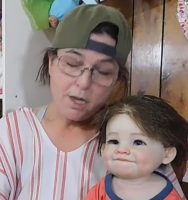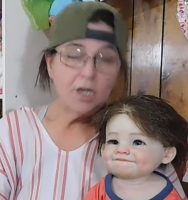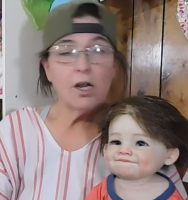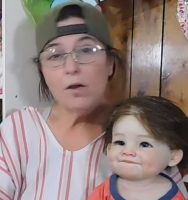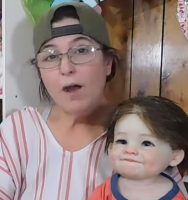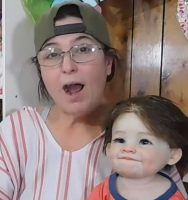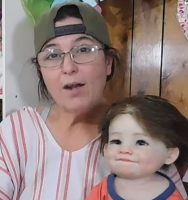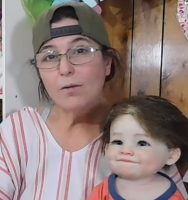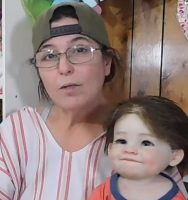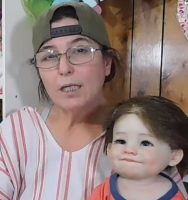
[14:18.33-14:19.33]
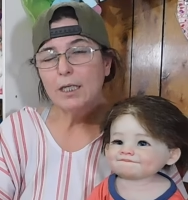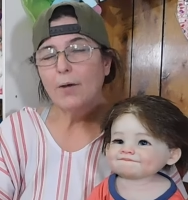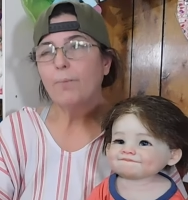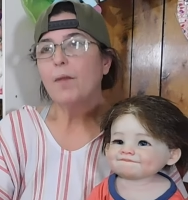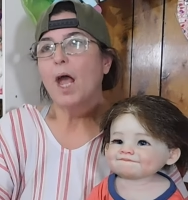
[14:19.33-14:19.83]
Speaker 1: you know, I don't really
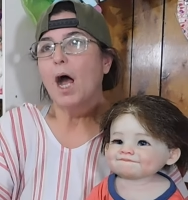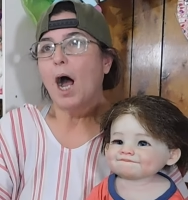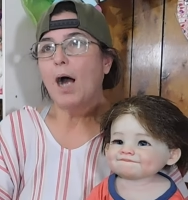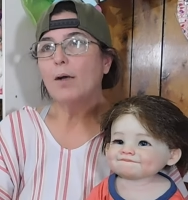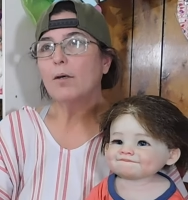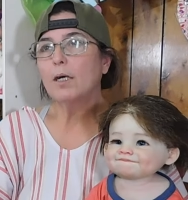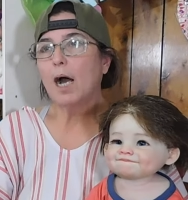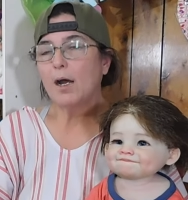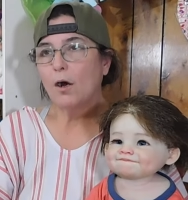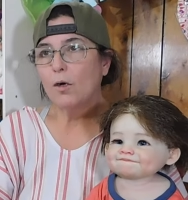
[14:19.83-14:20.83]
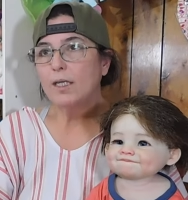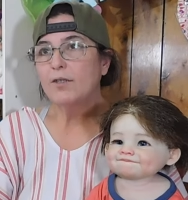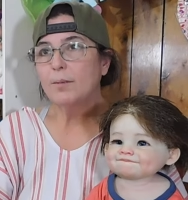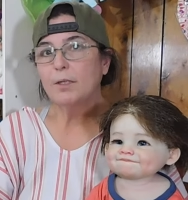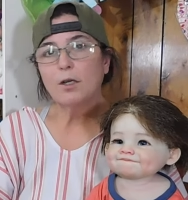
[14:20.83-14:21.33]
know. I, I always
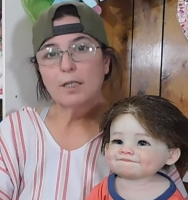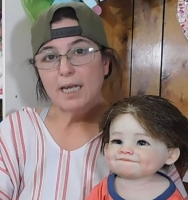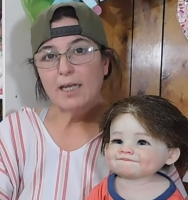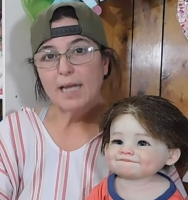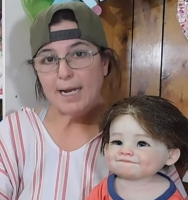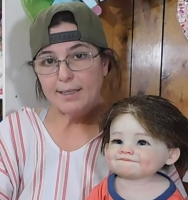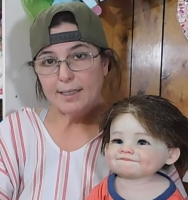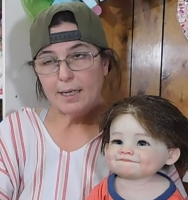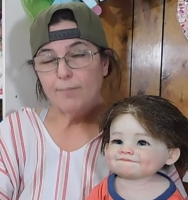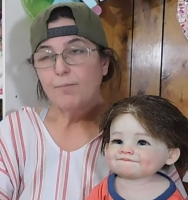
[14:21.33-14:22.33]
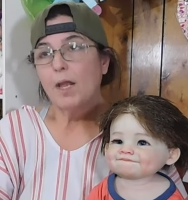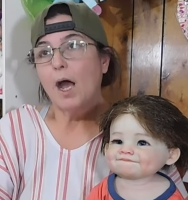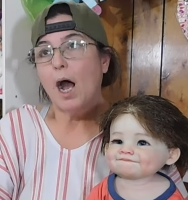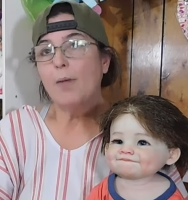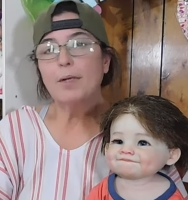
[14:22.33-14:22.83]
dreamed of going to Alaska.
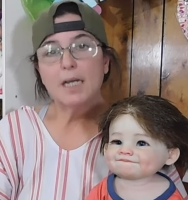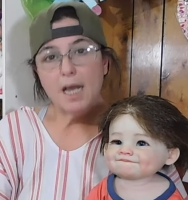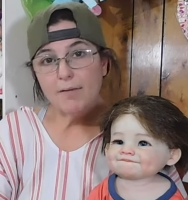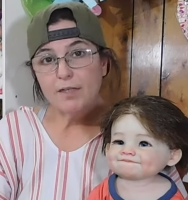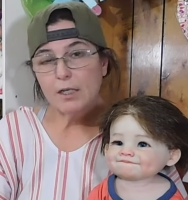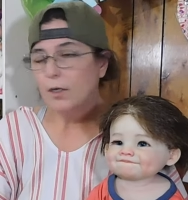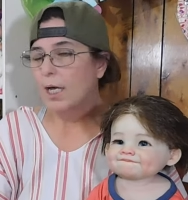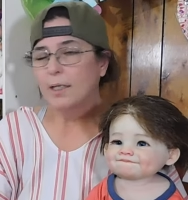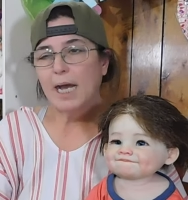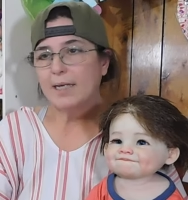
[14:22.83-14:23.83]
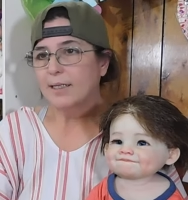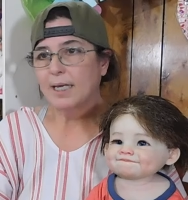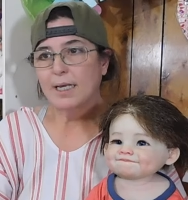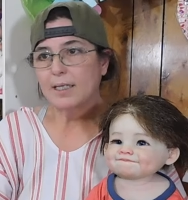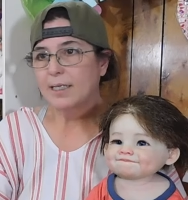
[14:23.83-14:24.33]
I would love to go to
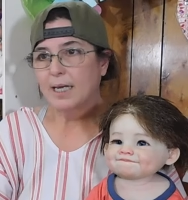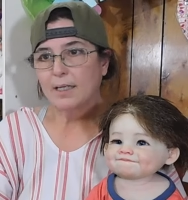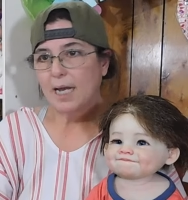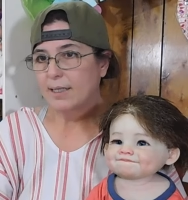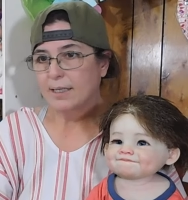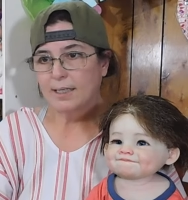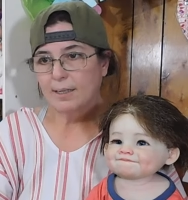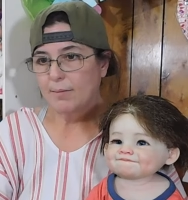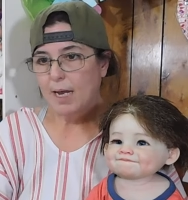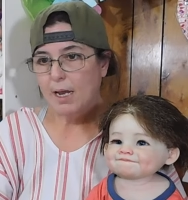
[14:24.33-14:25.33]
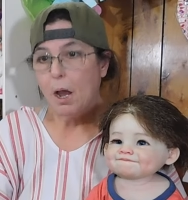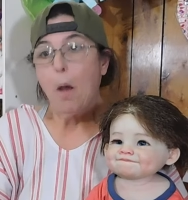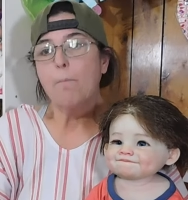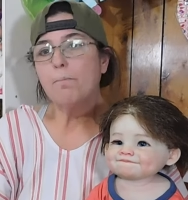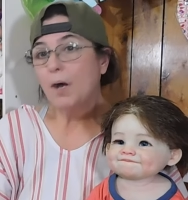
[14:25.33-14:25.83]
Alaska and see Alaska someday.
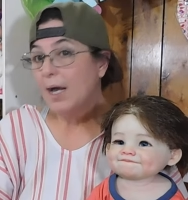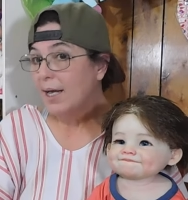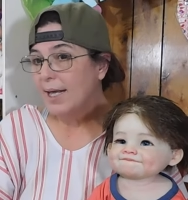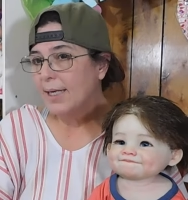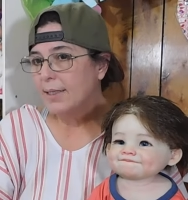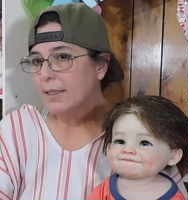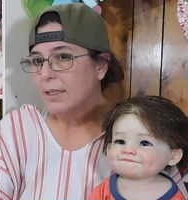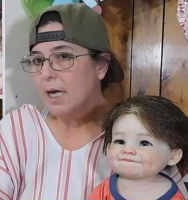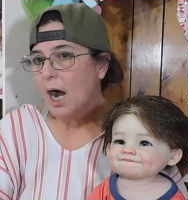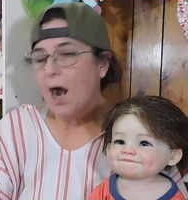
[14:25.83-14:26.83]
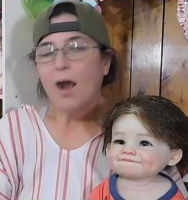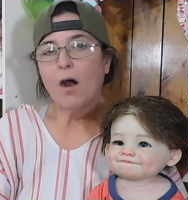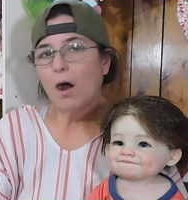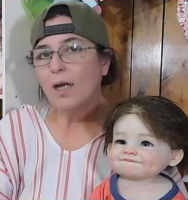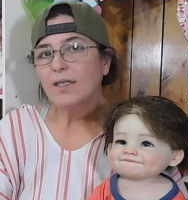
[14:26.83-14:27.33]
But I
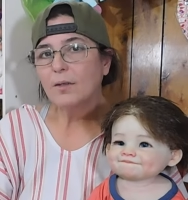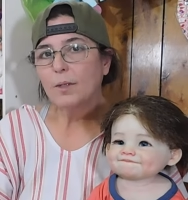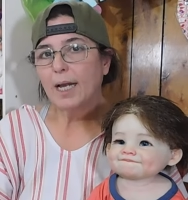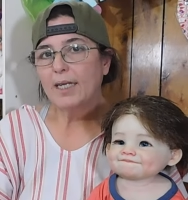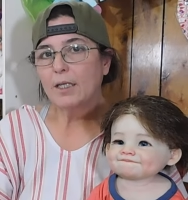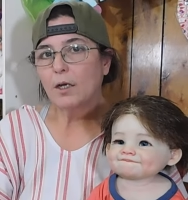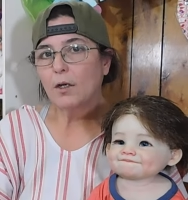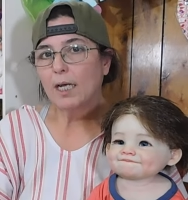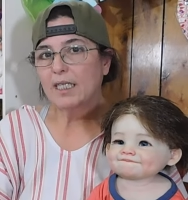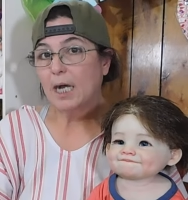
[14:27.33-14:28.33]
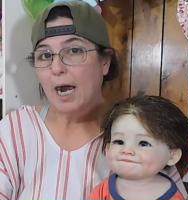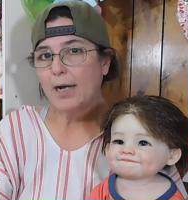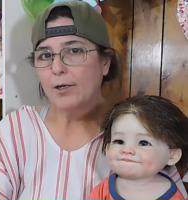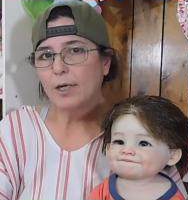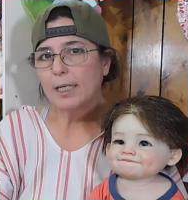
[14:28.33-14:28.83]
also would like to go like to
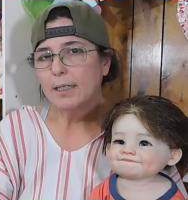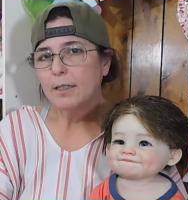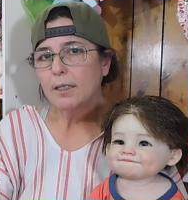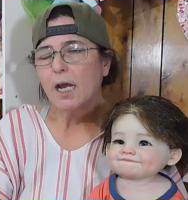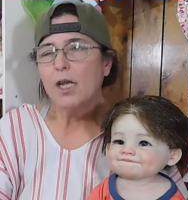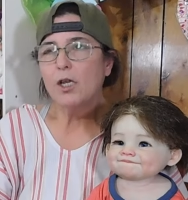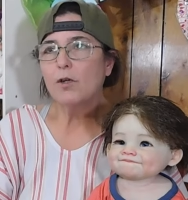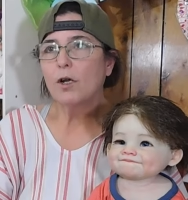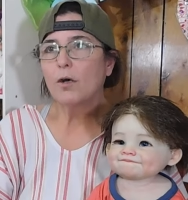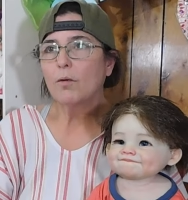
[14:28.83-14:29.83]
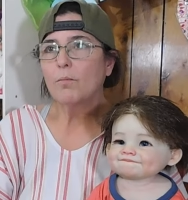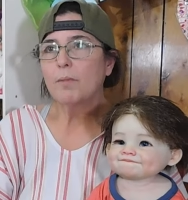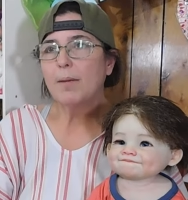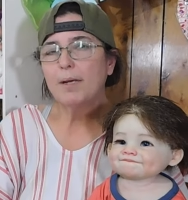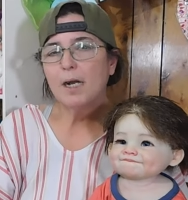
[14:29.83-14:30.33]
Ireland. You know,
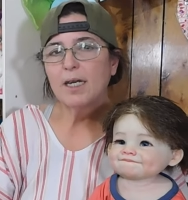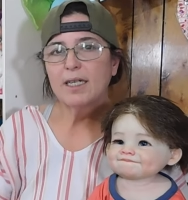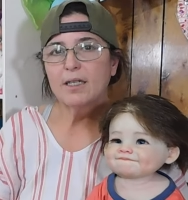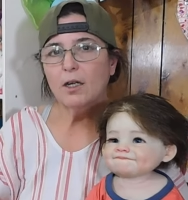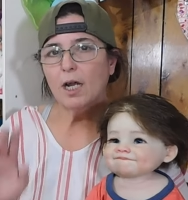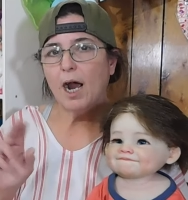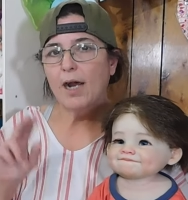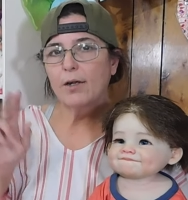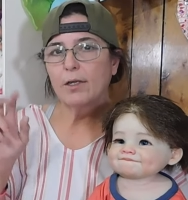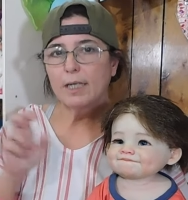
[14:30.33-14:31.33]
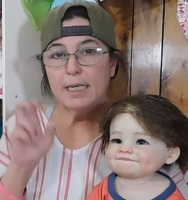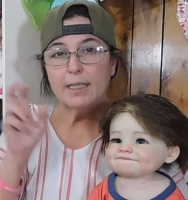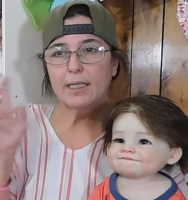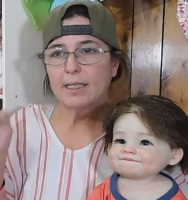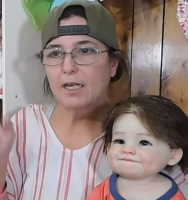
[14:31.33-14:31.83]
maybe not necessarily
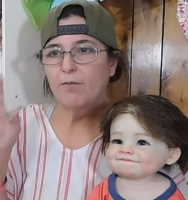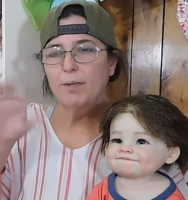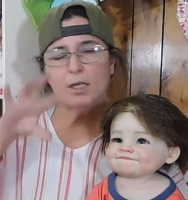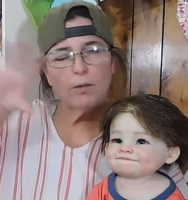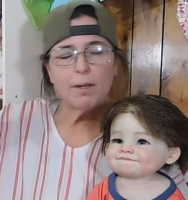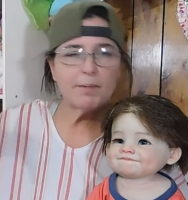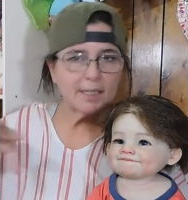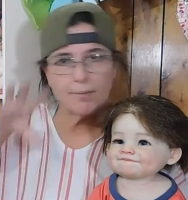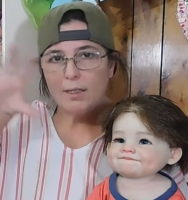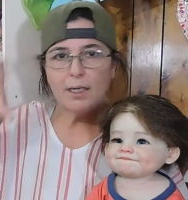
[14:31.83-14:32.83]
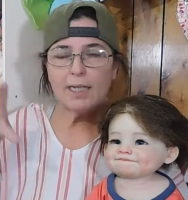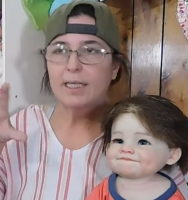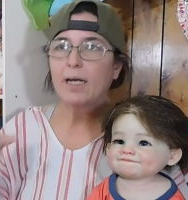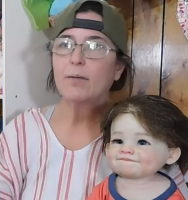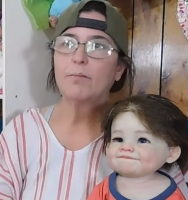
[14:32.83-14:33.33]
Ireland itself, but you know, maybe something
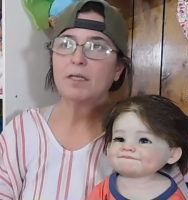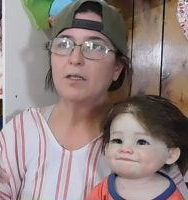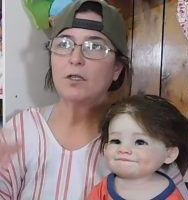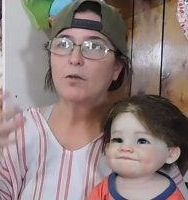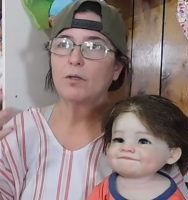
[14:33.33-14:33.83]
like that. You know,